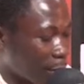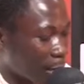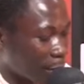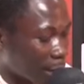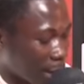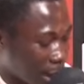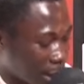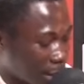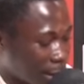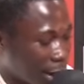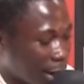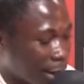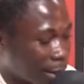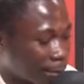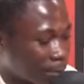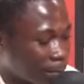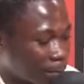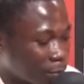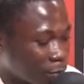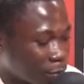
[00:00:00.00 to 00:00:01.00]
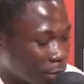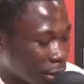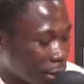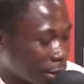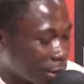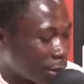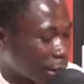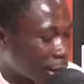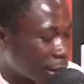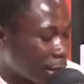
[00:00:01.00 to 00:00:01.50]
kakra
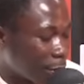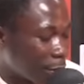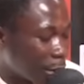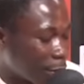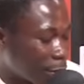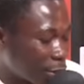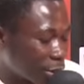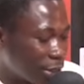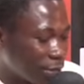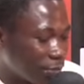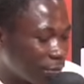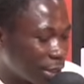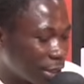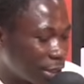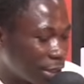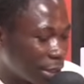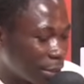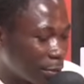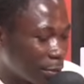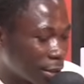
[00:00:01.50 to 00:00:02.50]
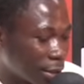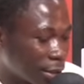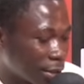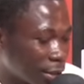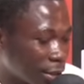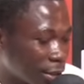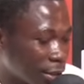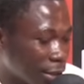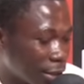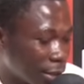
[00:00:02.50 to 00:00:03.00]
nti e na be motivate me
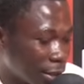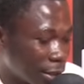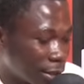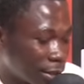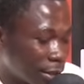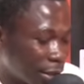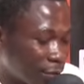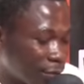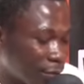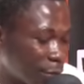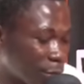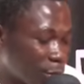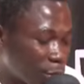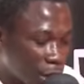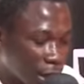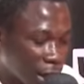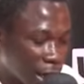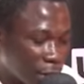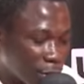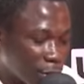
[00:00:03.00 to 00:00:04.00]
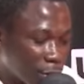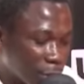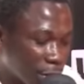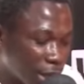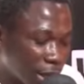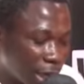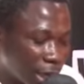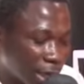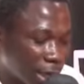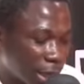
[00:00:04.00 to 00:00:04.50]
nti afi me kwa again no me
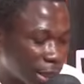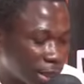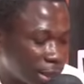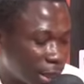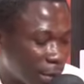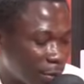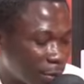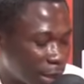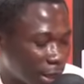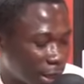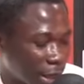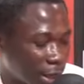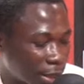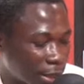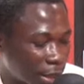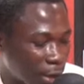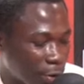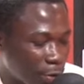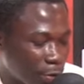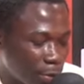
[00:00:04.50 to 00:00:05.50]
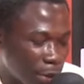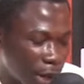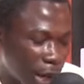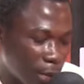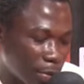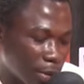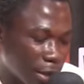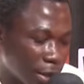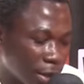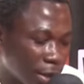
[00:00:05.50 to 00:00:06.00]
again kasa me ni kasa won bia
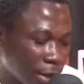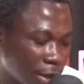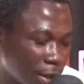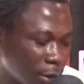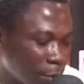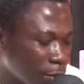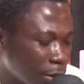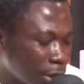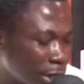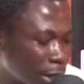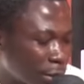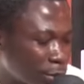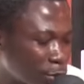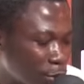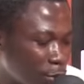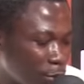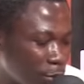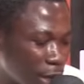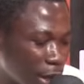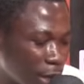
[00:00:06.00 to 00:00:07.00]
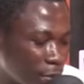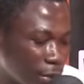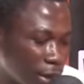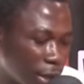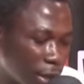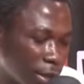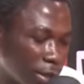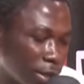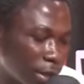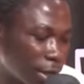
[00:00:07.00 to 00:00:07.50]
me ni kaso mbia me
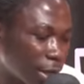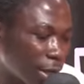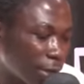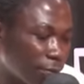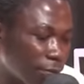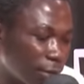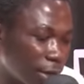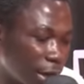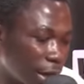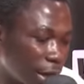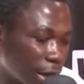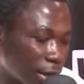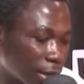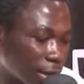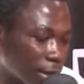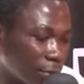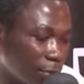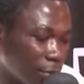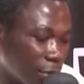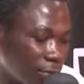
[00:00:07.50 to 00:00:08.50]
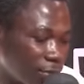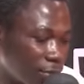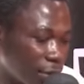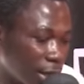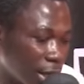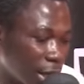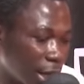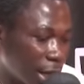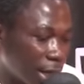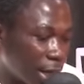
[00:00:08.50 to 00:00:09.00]
eh then I feel like me
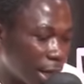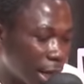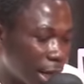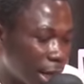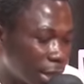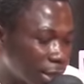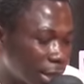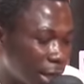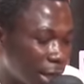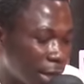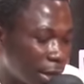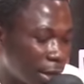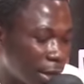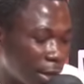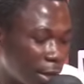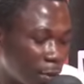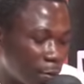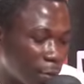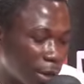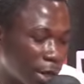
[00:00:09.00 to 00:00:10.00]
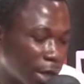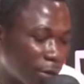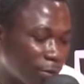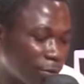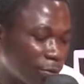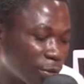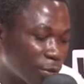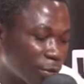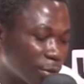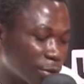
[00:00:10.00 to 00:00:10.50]
failure na isa madam
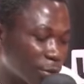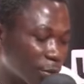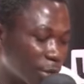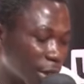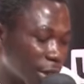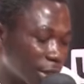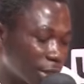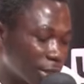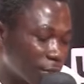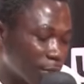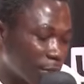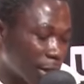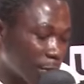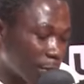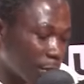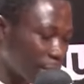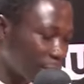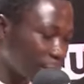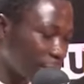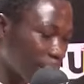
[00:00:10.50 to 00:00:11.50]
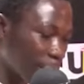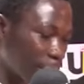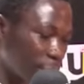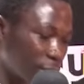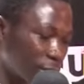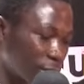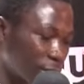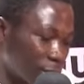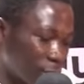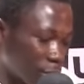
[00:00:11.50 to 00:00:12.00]
for me so be ka say bia me
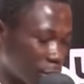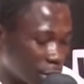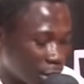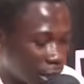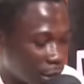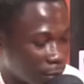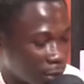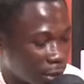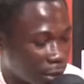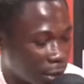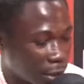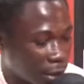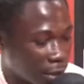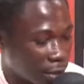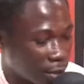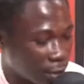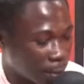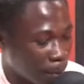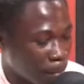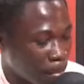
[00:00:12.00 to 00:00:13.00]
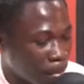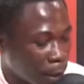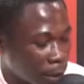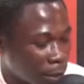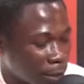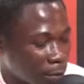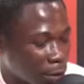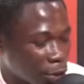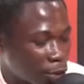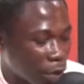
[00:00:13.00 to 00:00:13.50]
disappointing or something else
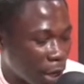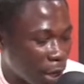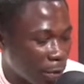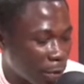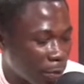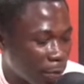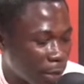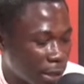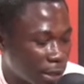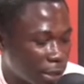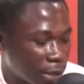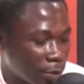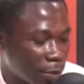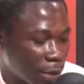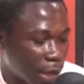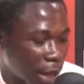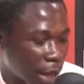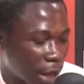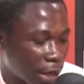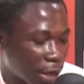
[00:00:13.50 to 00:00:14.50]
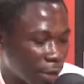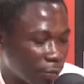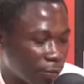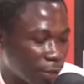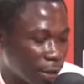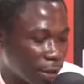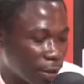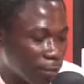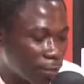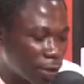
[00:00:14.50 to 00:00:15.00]
ti me try my best to be a na
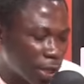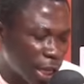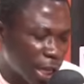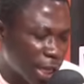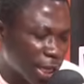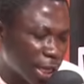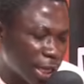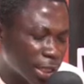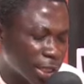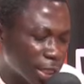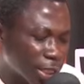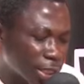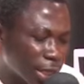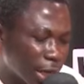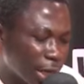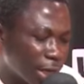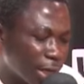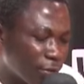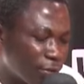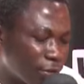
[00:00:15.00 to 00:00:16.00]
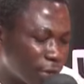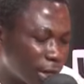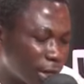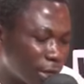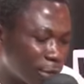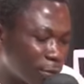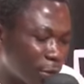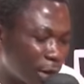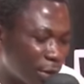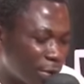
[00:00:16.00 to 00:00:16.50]
fi me ni gani kaza san na fi
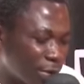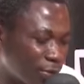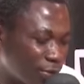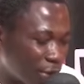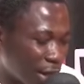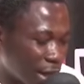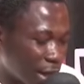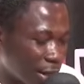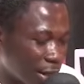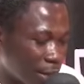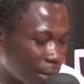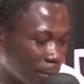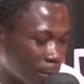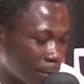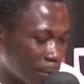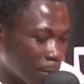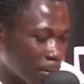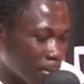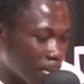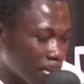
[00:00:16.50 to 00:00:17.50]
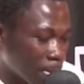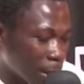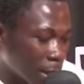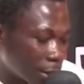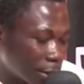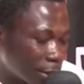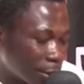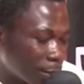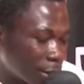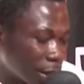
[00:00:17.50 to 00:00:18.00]
de juma me fire
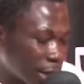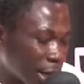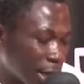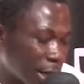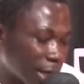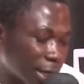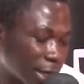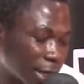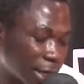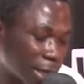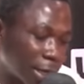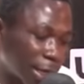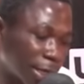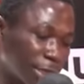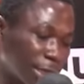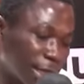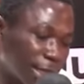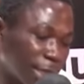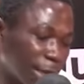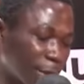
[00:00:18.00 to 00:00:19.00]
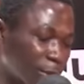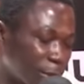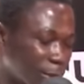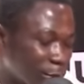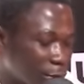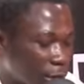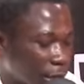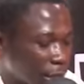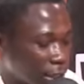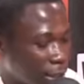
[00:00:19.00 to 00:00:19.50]
ti me ni gani kaza nyam ti
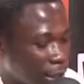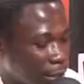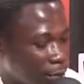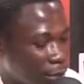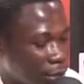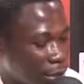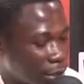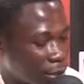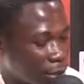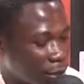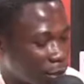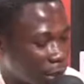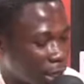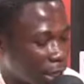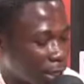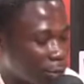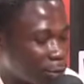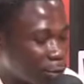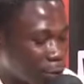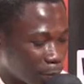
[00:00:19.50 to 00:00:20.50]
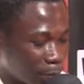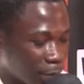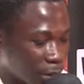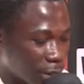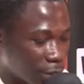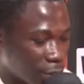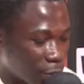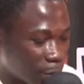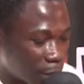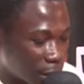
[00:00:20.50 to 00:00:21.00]
me ka chere boy ni so gani so
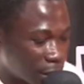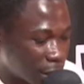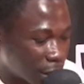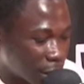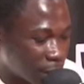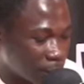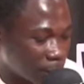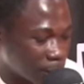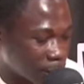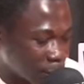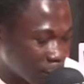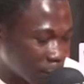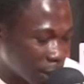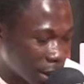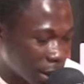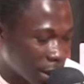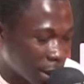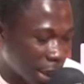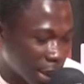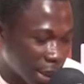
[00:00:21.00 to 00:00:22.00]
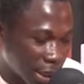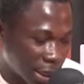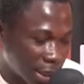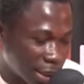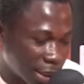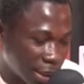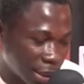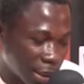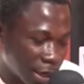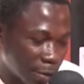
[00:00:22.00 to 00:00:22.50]
opesin be ni nyane
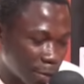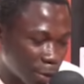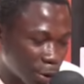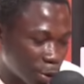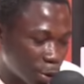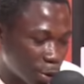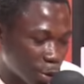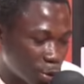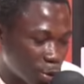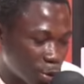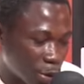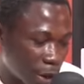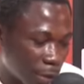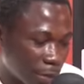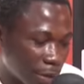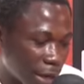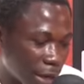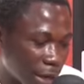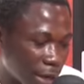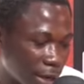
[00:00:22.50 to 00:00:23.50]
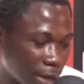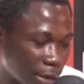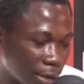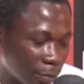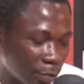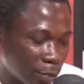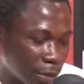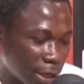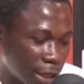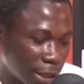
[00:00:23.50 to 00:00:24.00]
ki na me use na me na
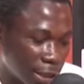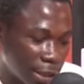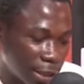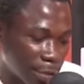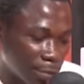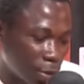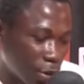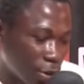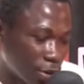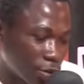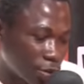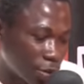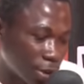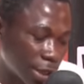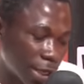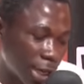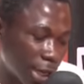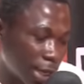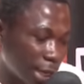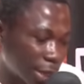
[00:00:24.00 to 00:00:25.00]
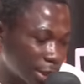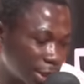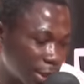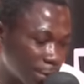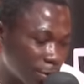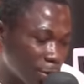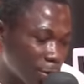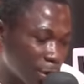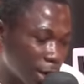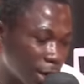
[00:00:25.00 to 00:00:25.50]
me dey gi boy ni sika da share
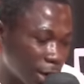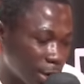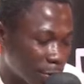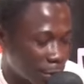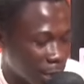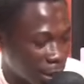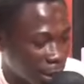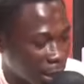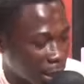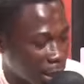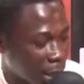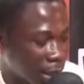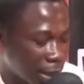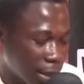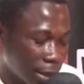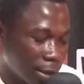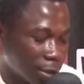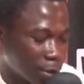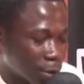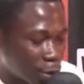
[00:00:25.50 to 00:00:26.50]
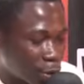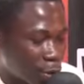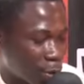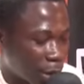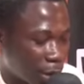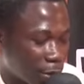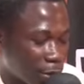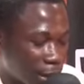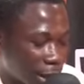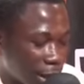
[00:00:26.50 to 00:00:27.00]
me one na me dey some
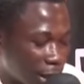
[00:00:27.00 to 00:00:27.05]
another